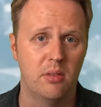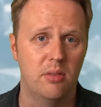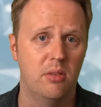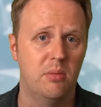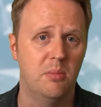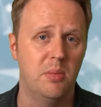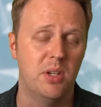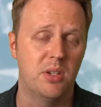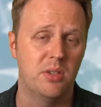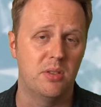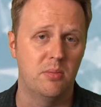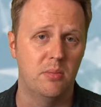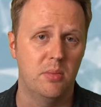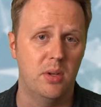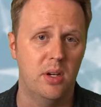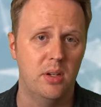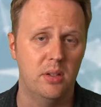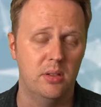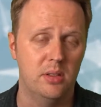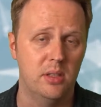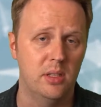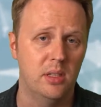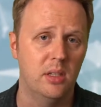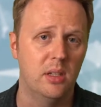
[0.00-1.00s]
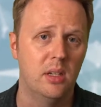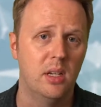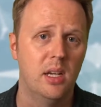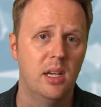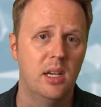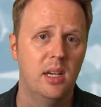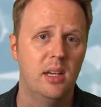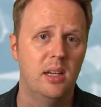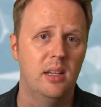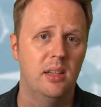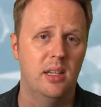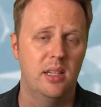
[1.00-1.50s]
information modeling,
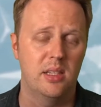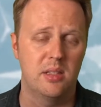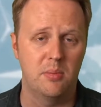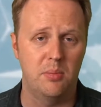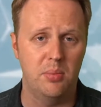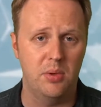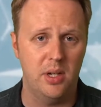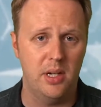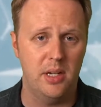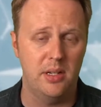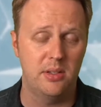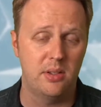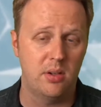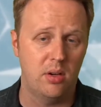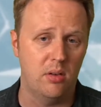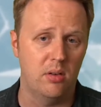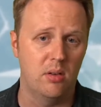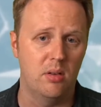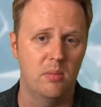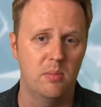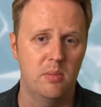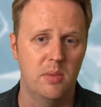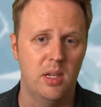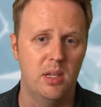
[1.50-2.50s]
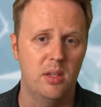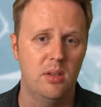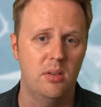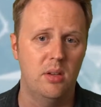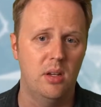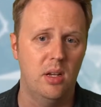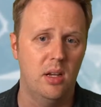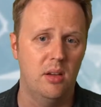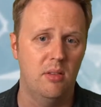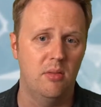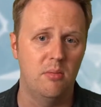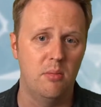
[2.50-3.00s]
that's a broad term that you
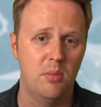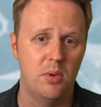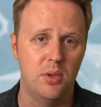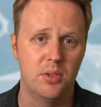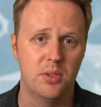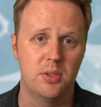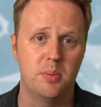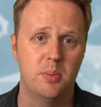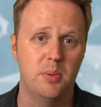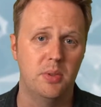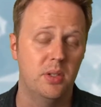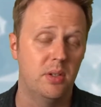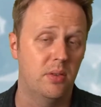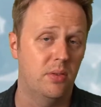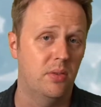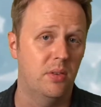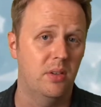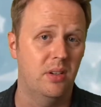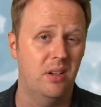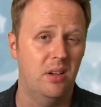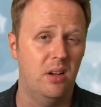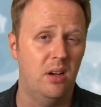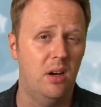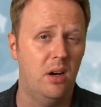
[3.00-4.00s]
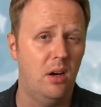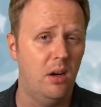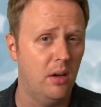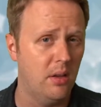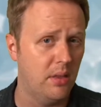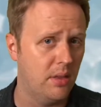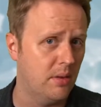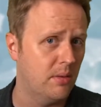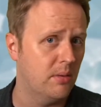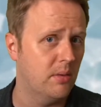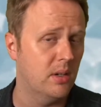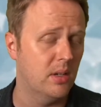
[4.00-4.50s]
could have multiple different
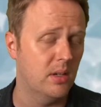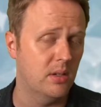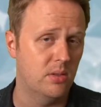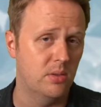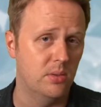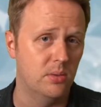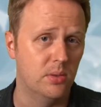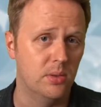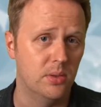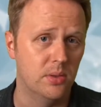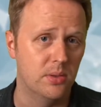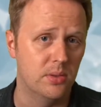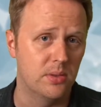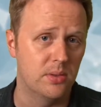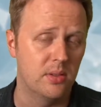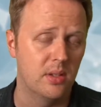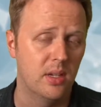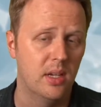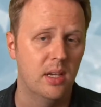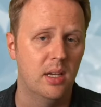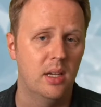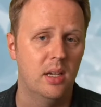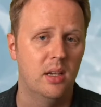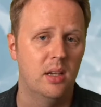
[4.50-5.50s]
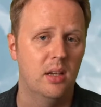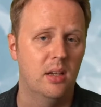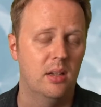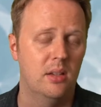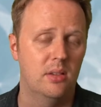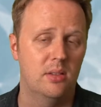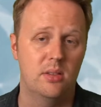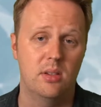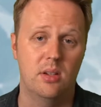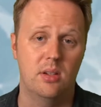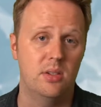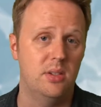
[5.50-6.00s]
authoring tools,
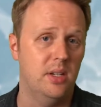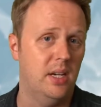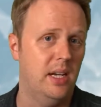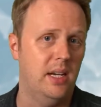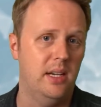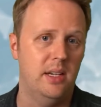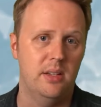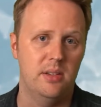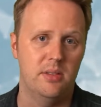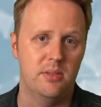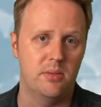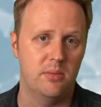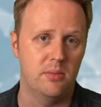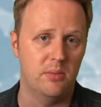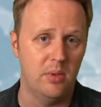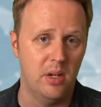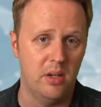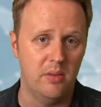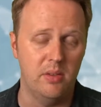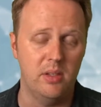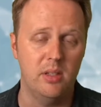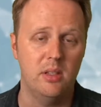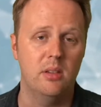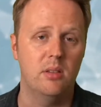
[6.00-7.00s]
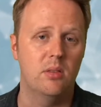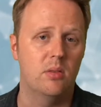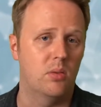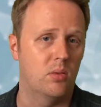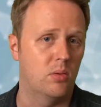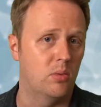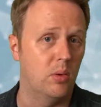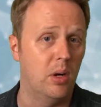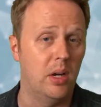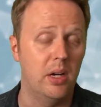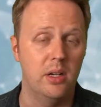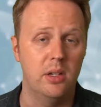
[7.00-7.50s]
such as Revit or
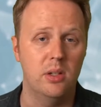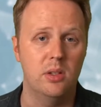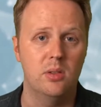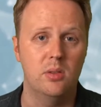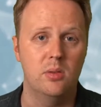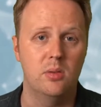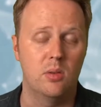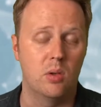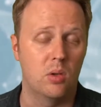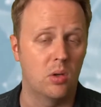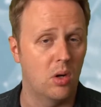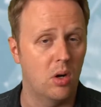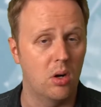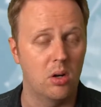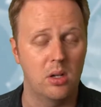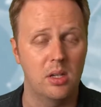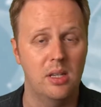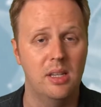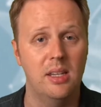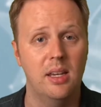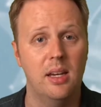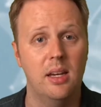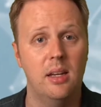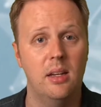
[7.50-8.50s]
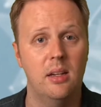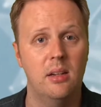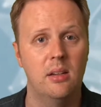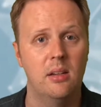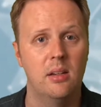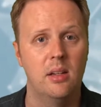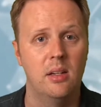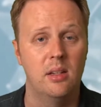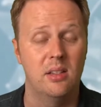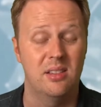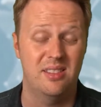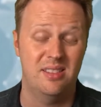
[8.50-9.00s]
Rhino or ArchiCAD,
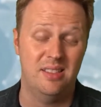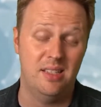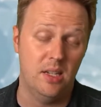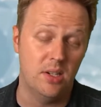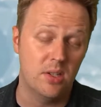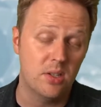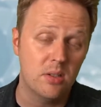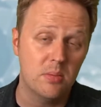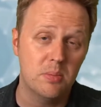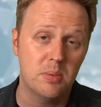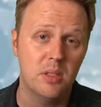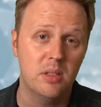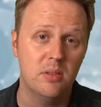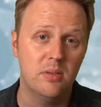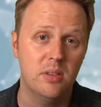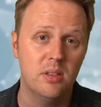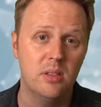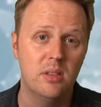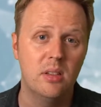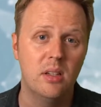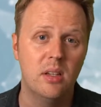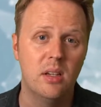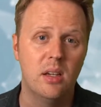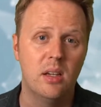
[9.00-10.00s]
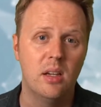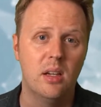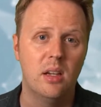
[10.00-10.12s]
SketchUp even,